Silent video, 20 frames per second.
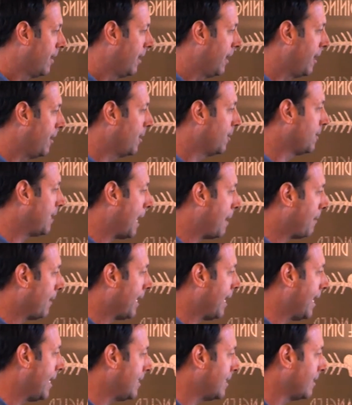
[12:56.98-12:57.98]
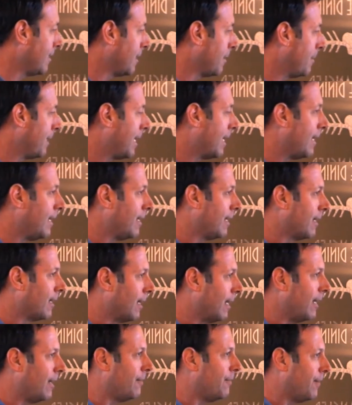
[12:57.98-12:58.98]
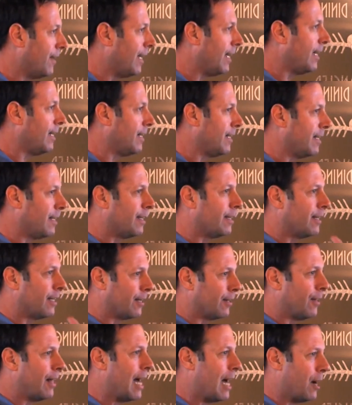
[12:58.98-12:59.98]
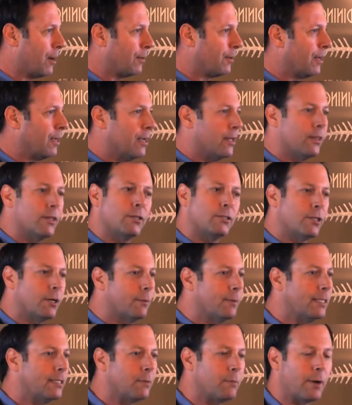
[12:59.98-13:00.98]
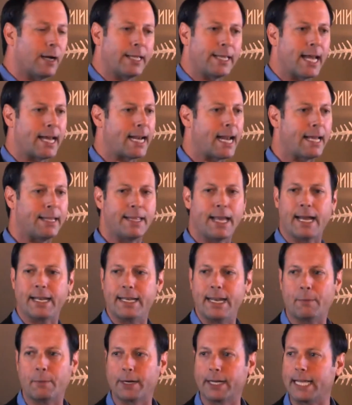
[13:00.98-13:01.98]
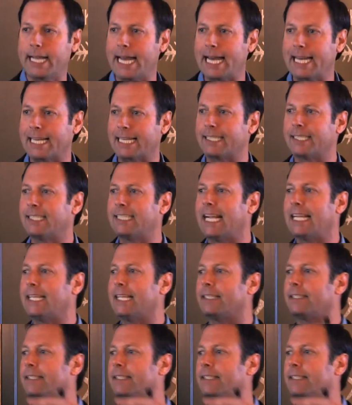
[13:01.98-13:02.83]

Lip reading: And those applications are beginning to live in the cloud. There's no reason why that network can't extend